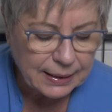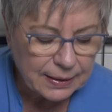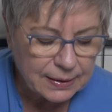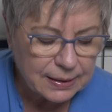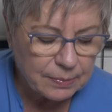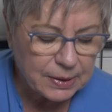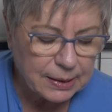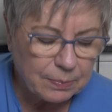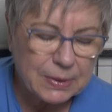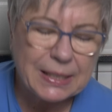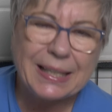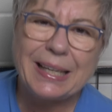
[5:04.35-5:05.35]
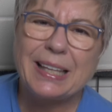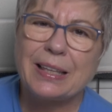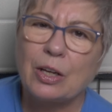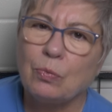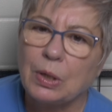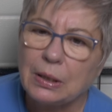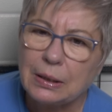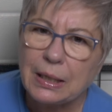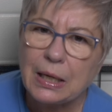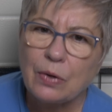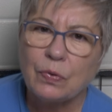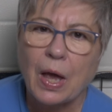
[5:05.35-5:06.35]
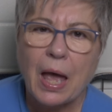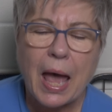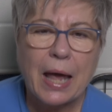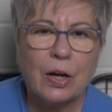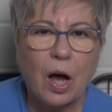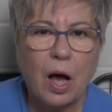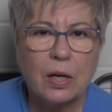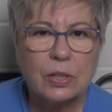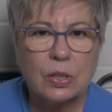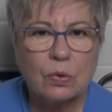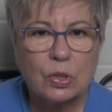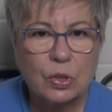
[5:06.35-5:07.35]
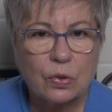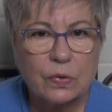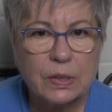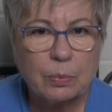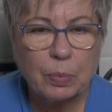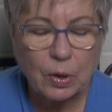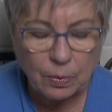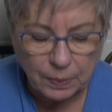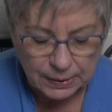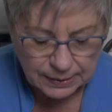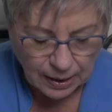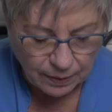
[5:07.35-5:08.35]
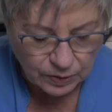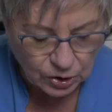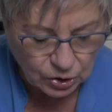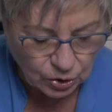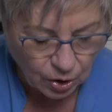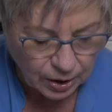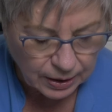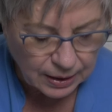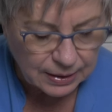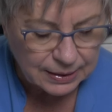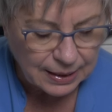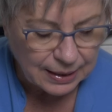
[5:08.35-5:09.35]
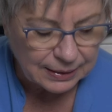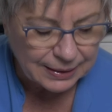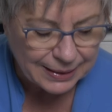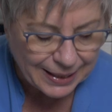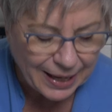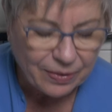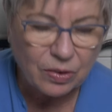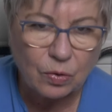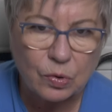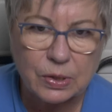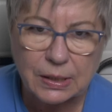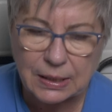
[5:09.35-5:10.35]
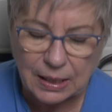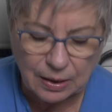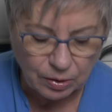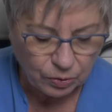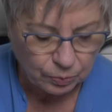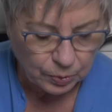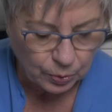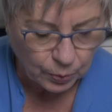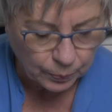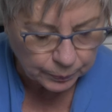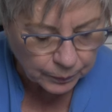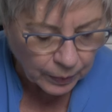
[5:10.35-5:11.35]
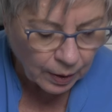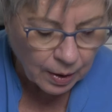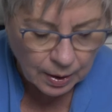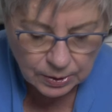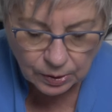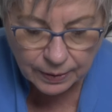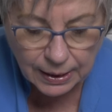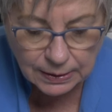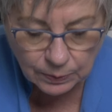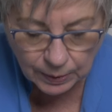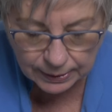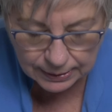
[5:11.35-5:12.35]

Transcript: gives them some teething relief and also serves the purpose of starting to get those teeth through. So that's what